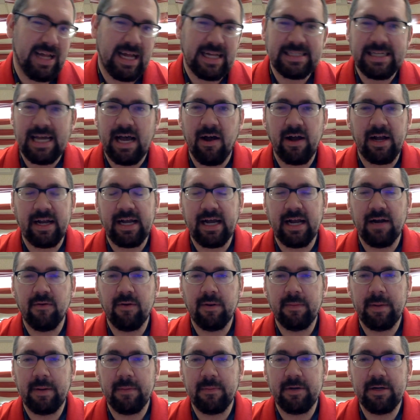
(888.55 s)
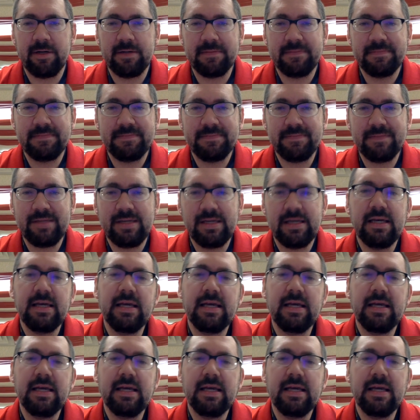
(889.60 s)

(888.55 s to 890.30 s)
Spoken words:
That's how I kind of remember it.